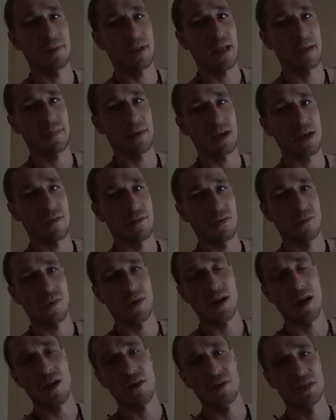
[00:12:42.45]
blaming
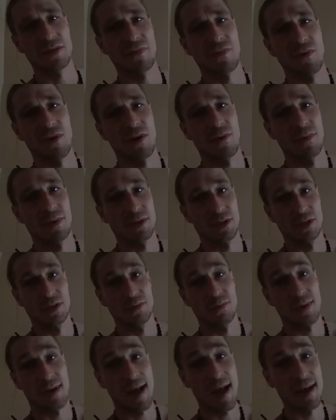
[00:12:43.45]
everyone else for it, which
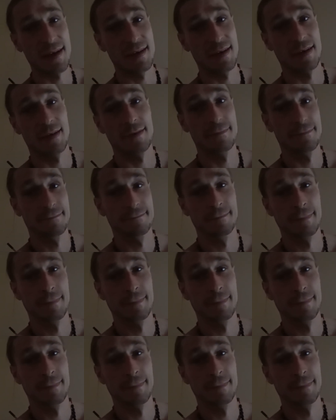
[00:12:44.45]
is what I did.